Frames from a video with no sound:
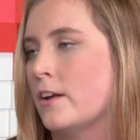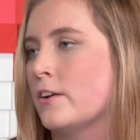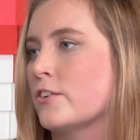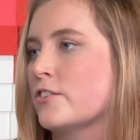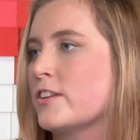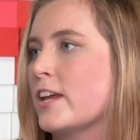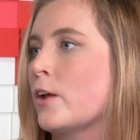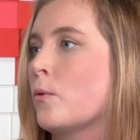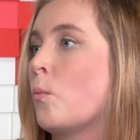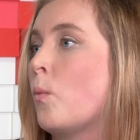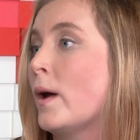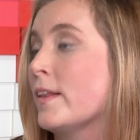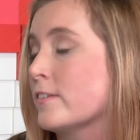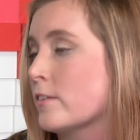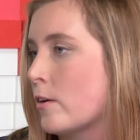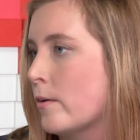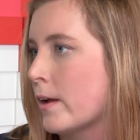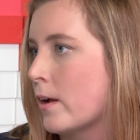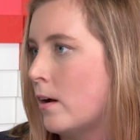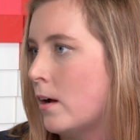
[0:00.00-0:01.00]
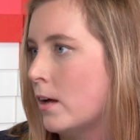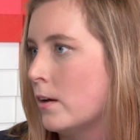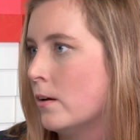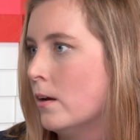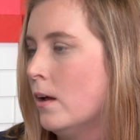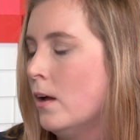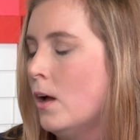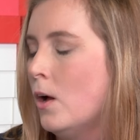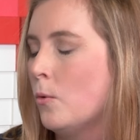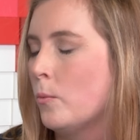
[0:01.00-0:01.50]
understand what's going on
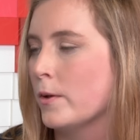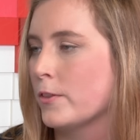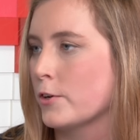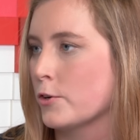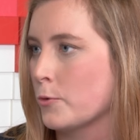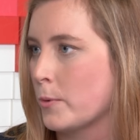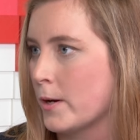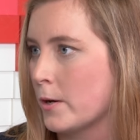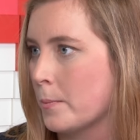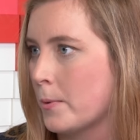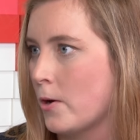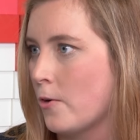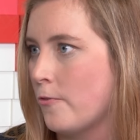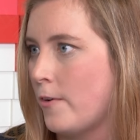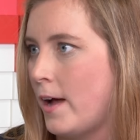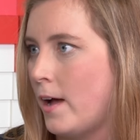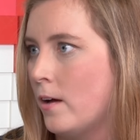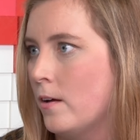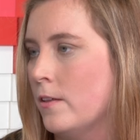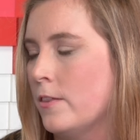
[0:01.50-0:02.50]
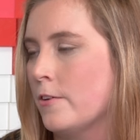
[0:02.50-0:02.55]
with your Twitter profile.